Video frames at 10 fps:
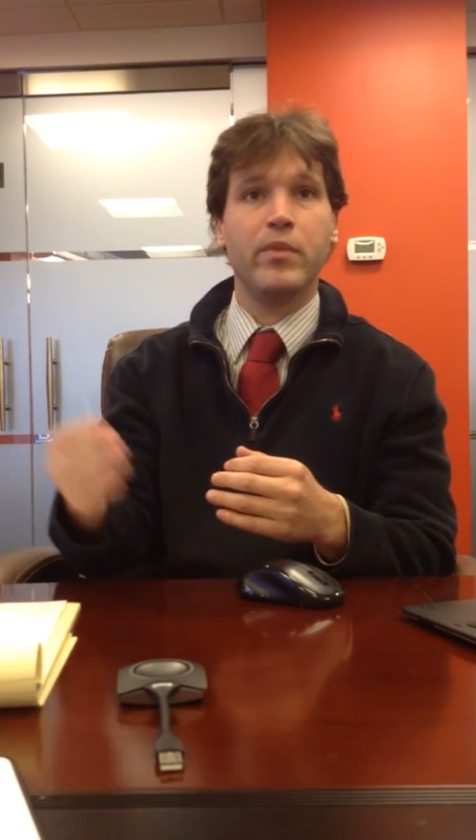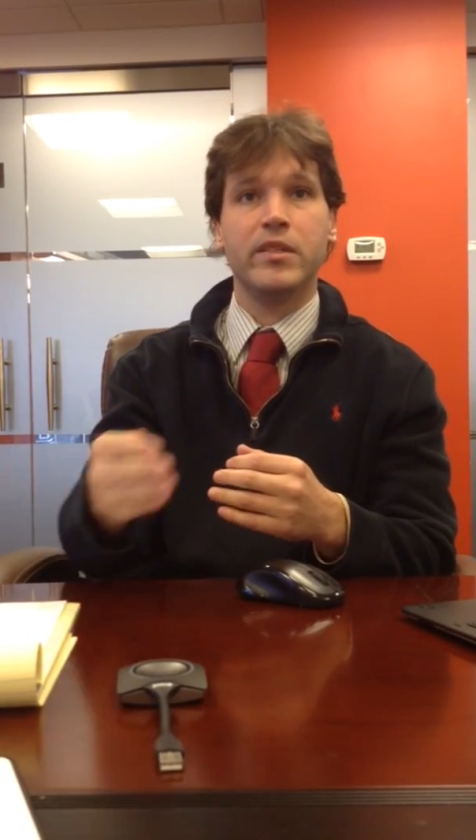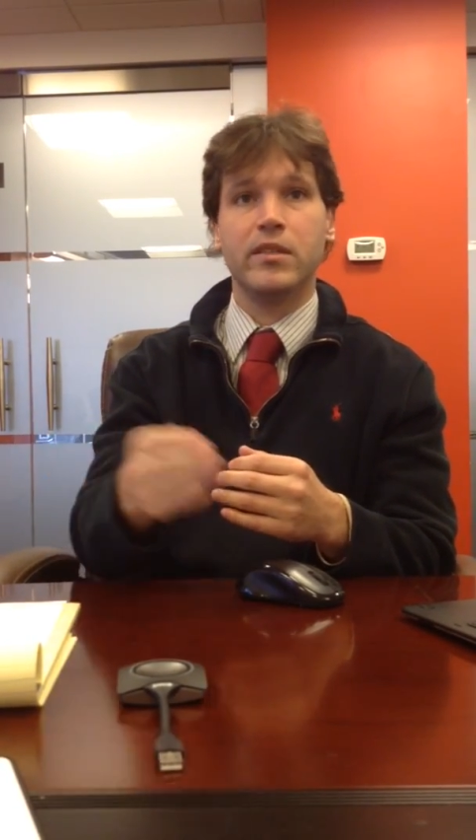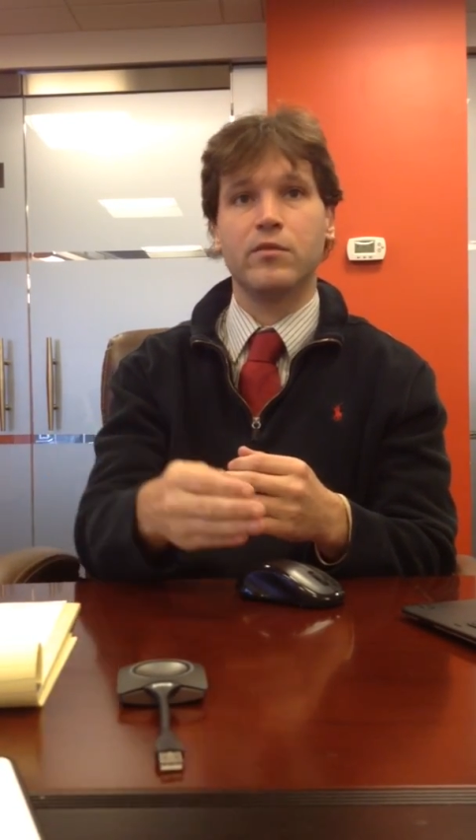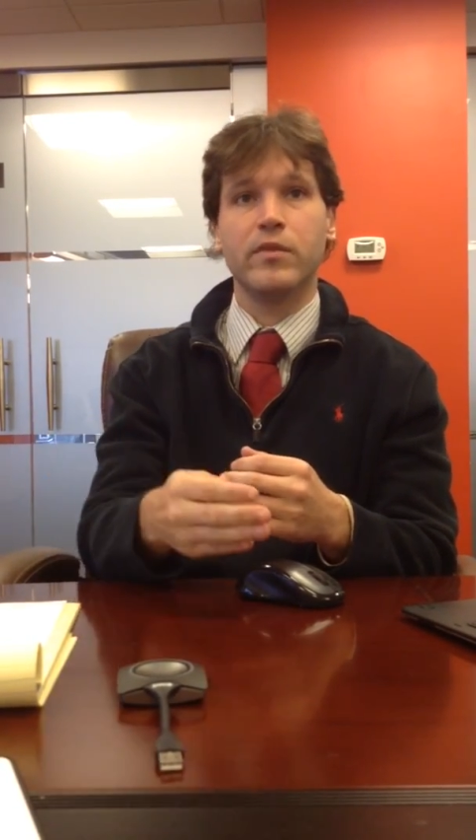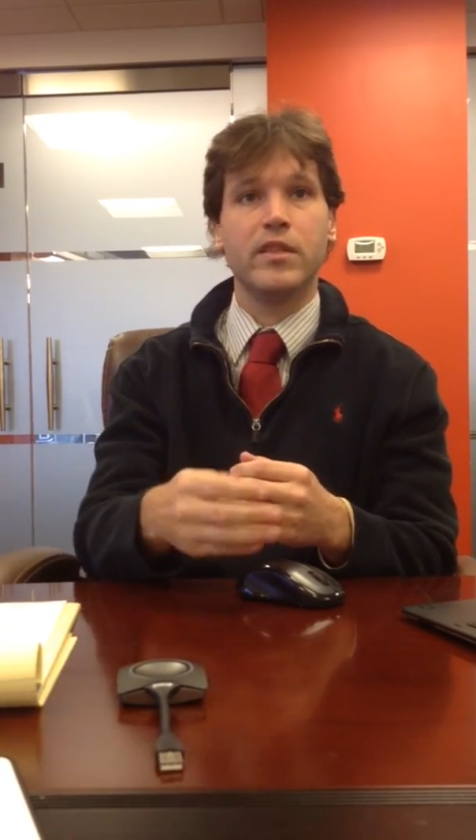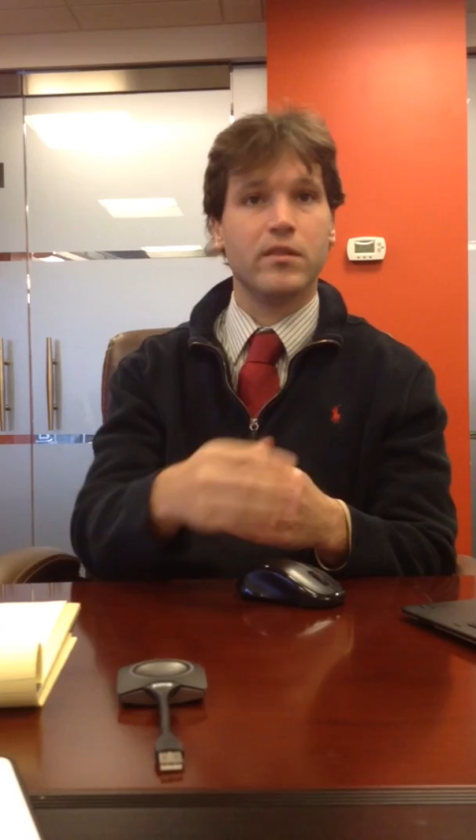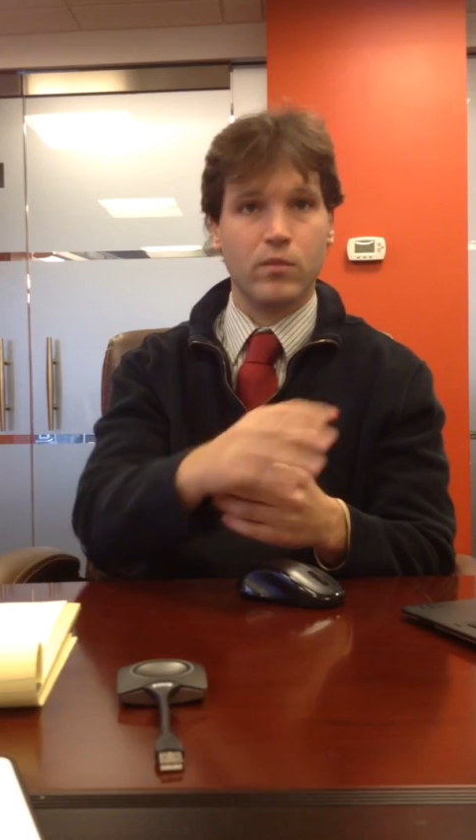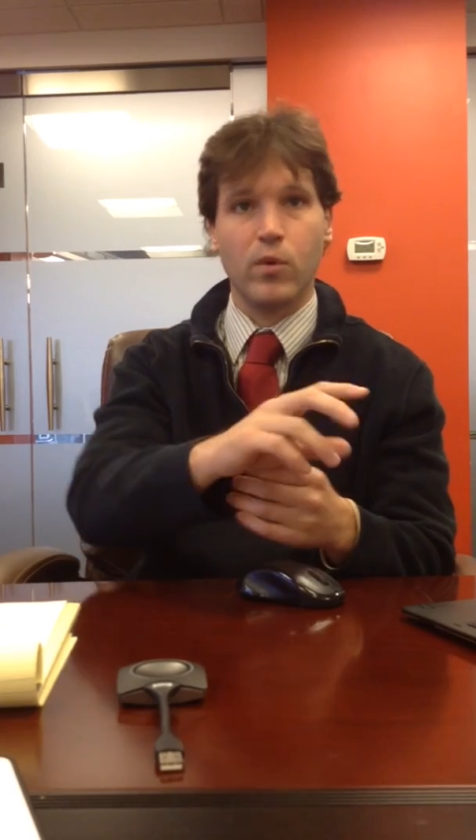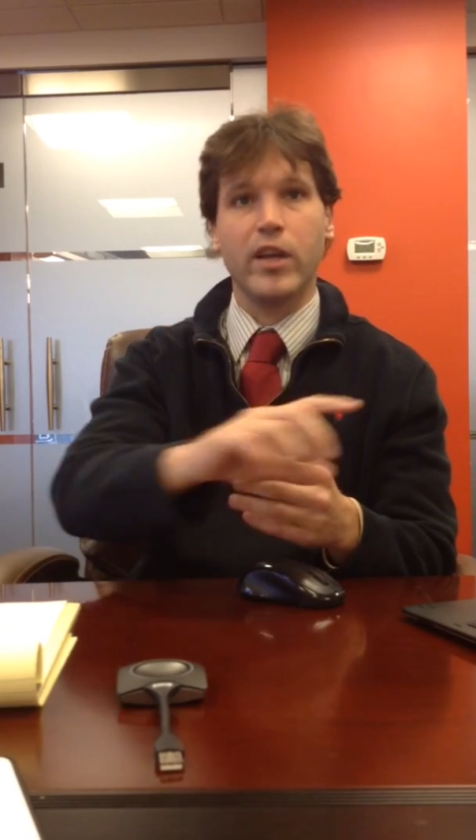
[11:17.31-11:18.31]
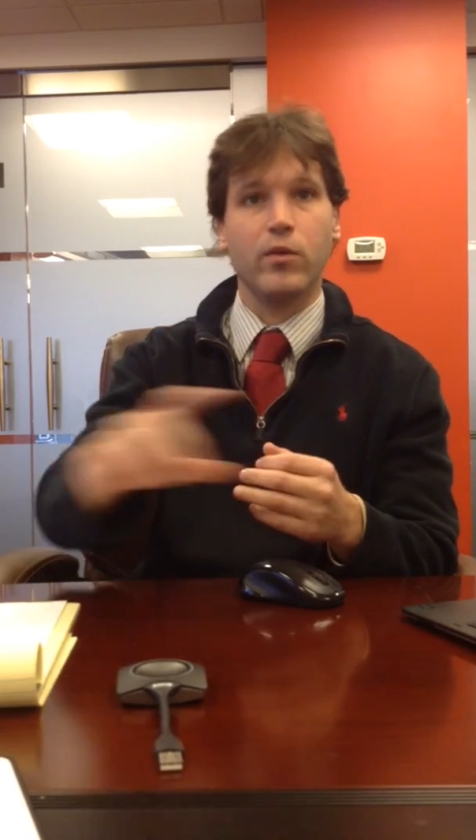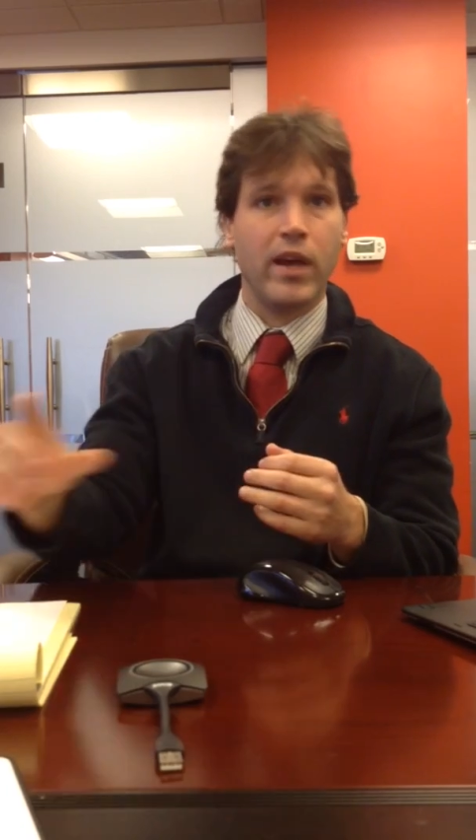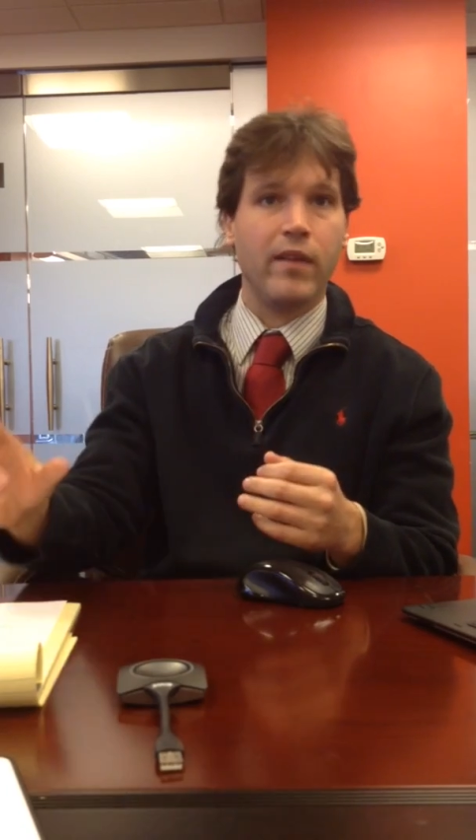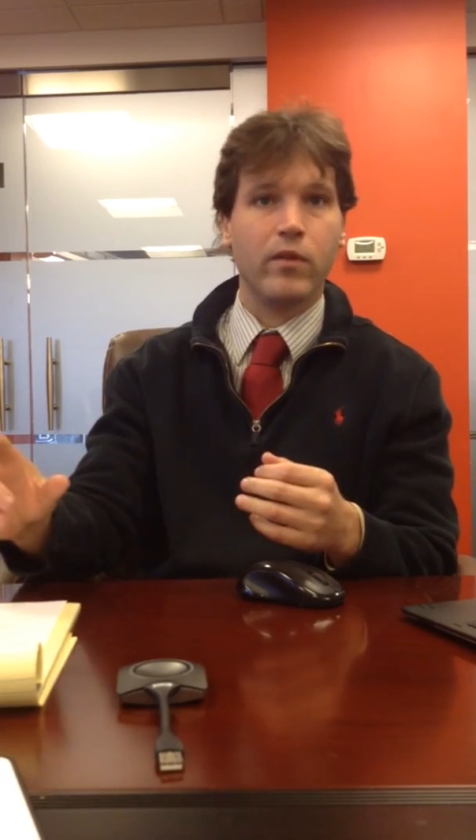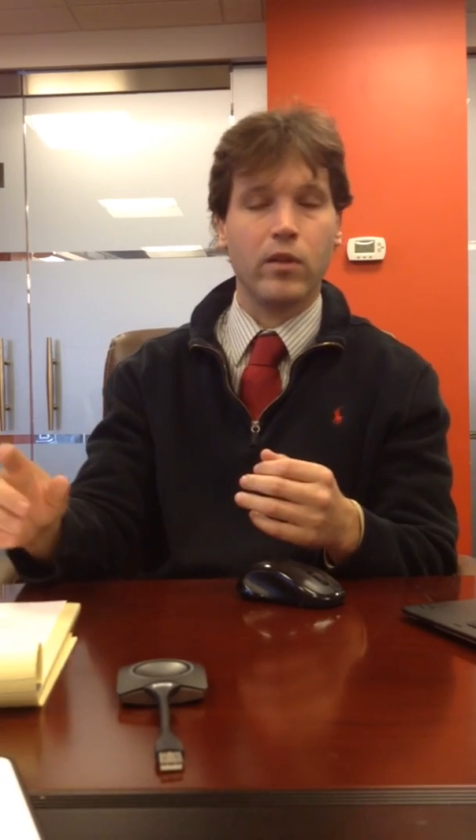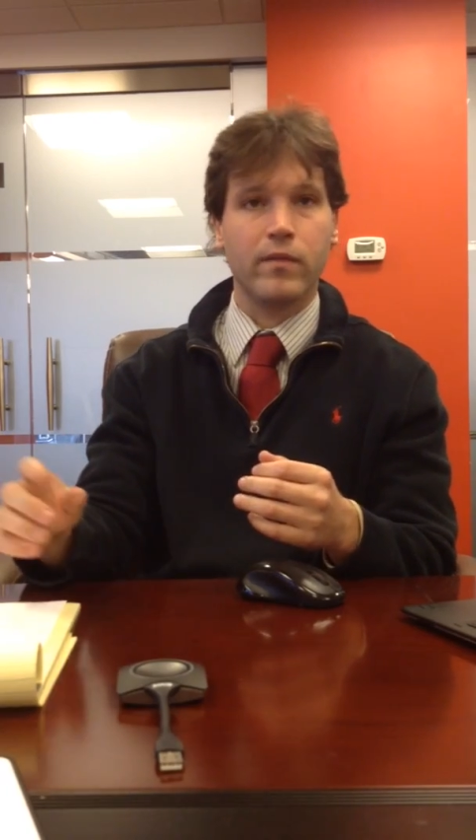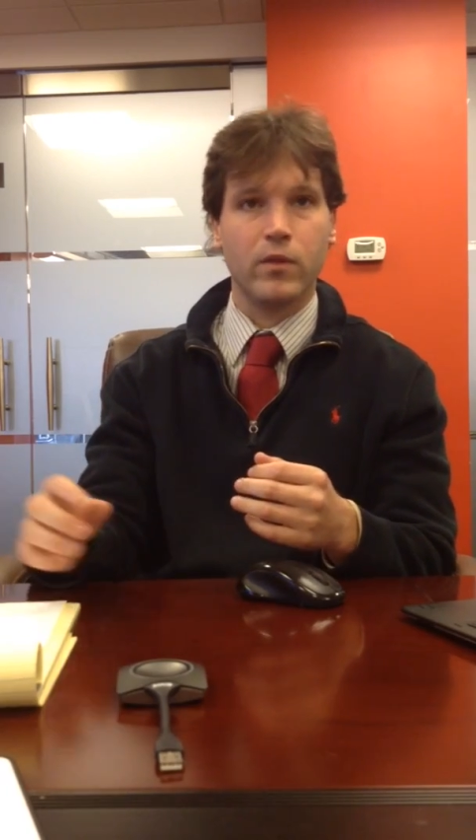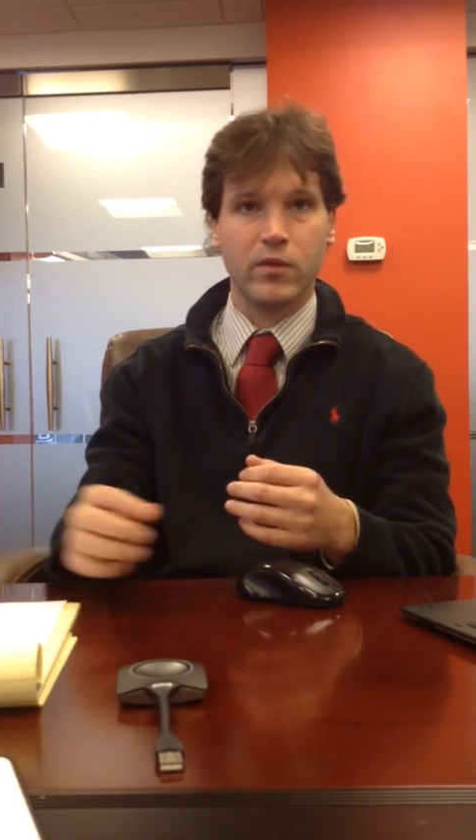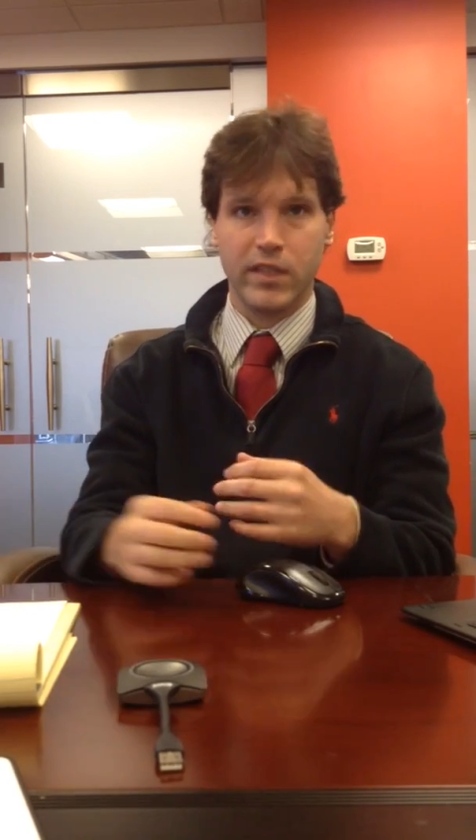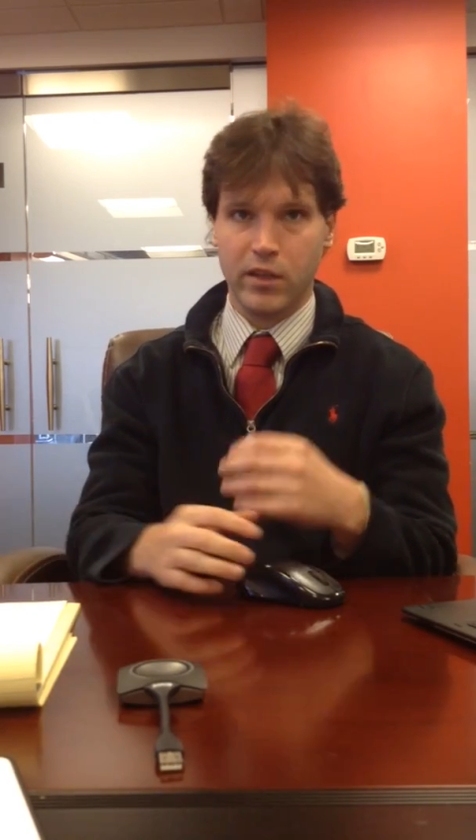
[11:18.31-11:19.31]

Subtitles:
business reason why you have all of those.